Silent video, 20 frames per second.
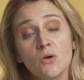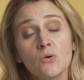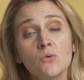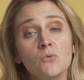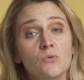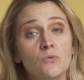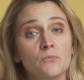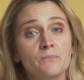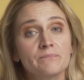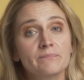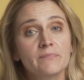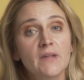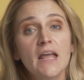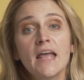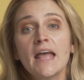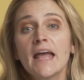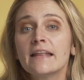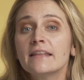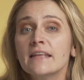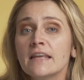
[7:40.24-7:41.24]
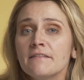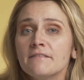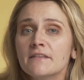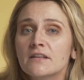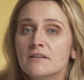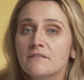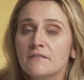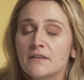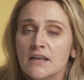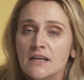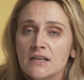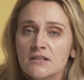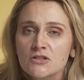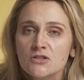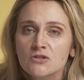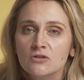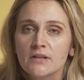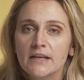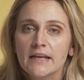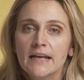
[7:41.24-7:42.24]
Oh, and even if
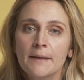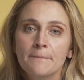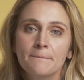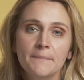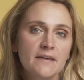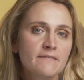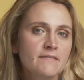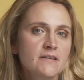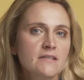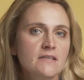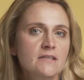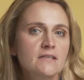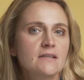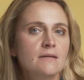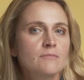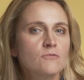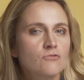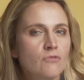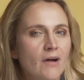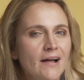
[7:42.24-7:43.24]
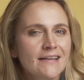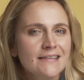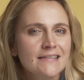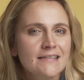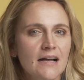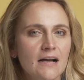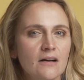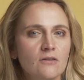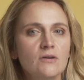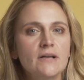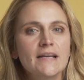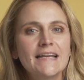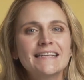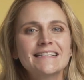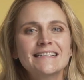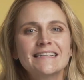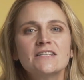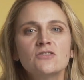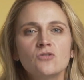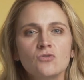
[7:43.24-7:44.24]
installing a PV system right now
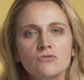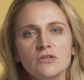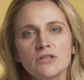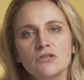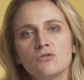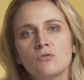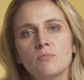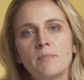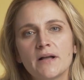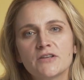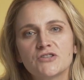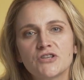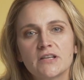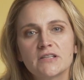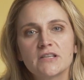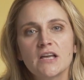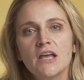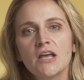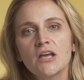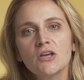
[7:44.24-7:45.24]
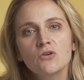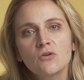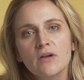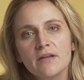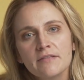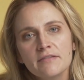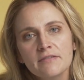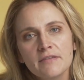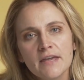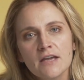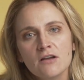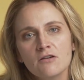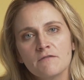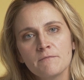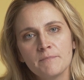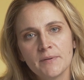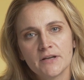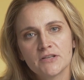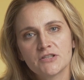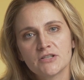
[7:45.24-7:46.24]
is not in your budget, you can think
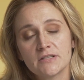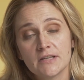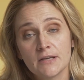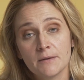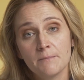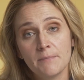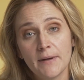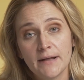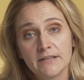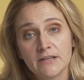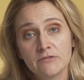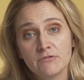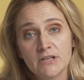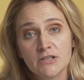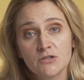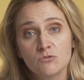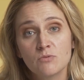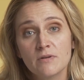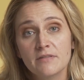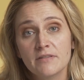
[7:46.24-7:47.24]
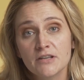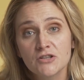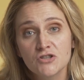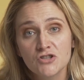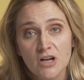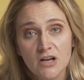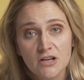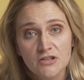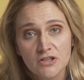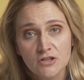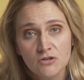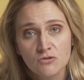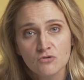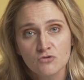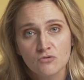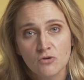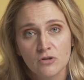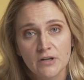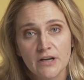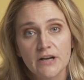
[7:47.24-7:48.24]
of purchasing batteries with a charger
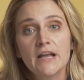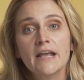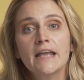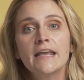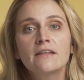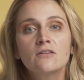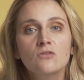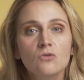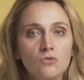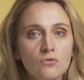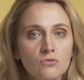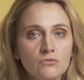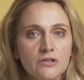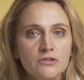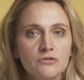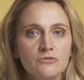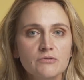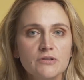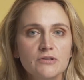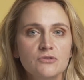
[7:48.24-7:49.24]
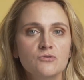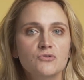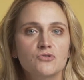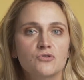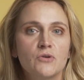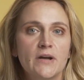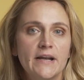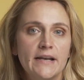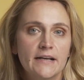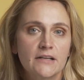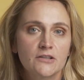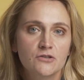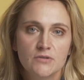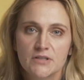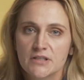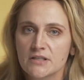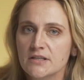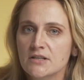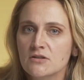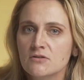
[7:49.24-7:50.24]
controller in order to reduce your
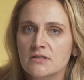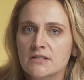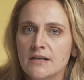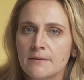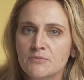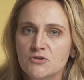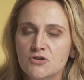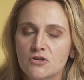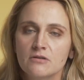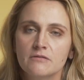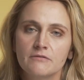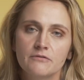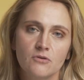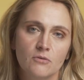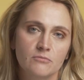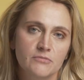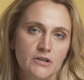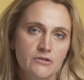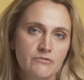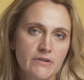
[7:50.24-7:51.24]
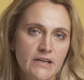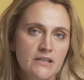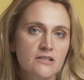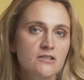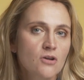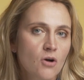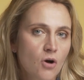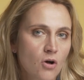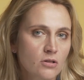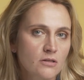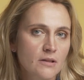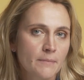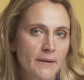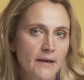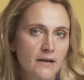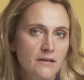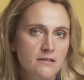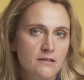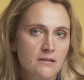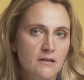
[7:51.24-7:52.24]
electricity consumption from the grid on the
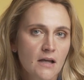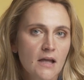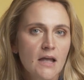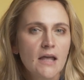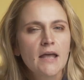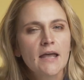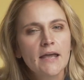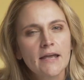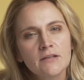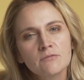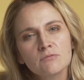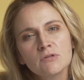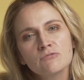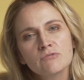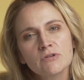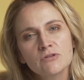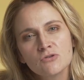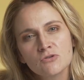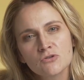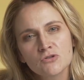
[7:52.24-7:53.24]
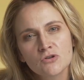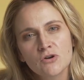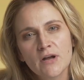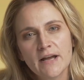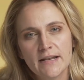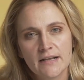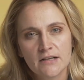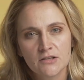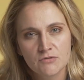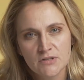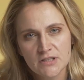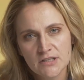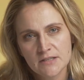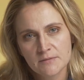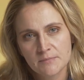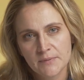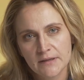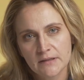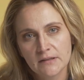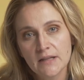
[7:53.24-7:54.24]
peaks. It will reduce your
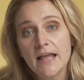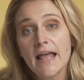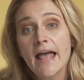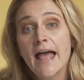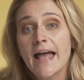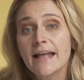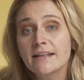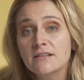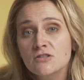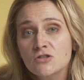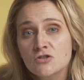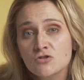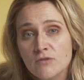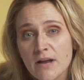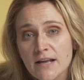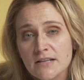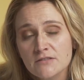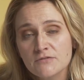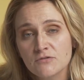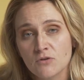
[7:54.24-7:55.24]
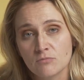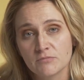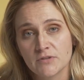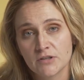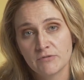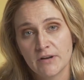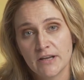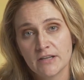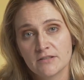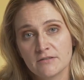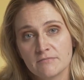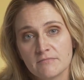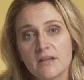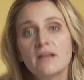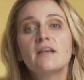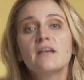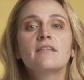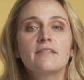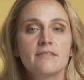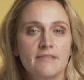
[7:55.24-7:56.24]
electricity bill and stress from the grid.
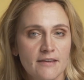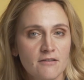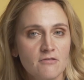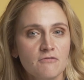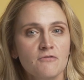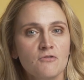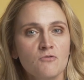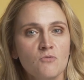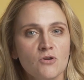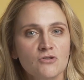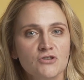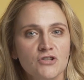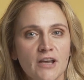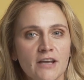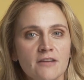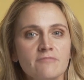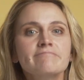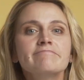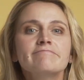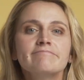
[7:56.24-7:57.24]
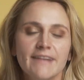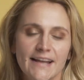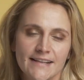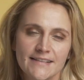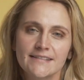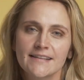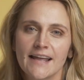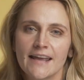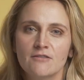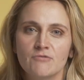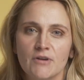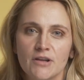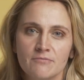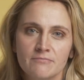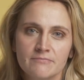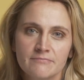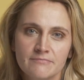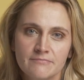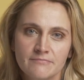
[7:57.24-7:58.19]
Thank you for watching and stay green.